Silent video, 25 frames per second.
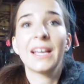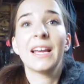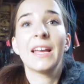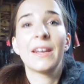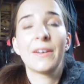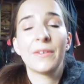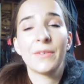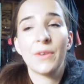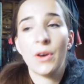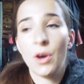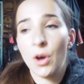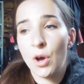
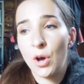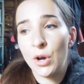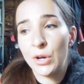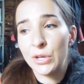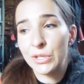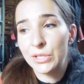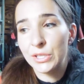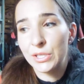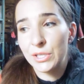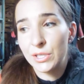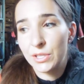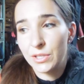and
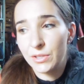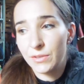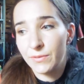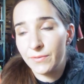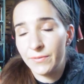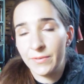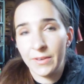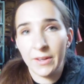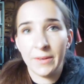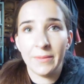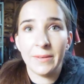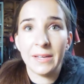hot
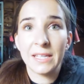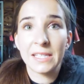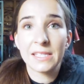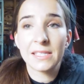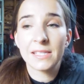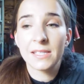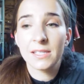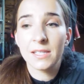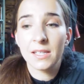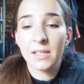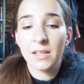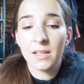fluids
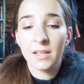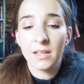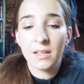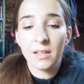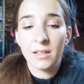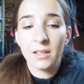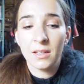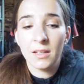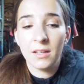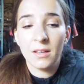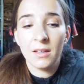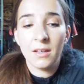
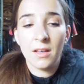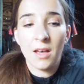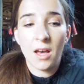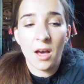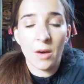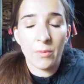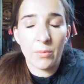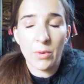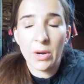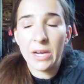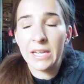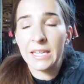
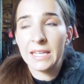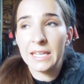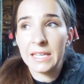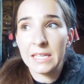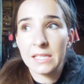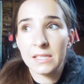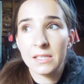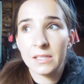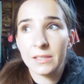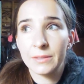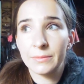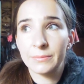are what I need.
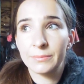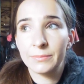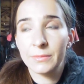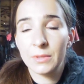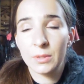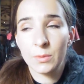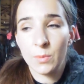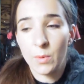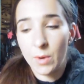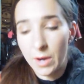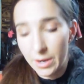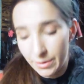
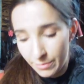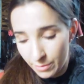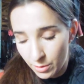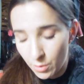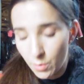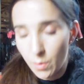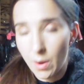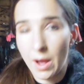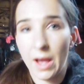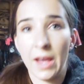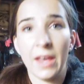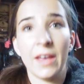It's what I
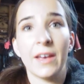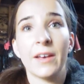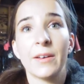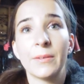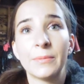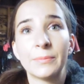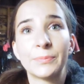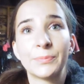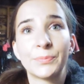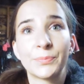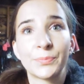require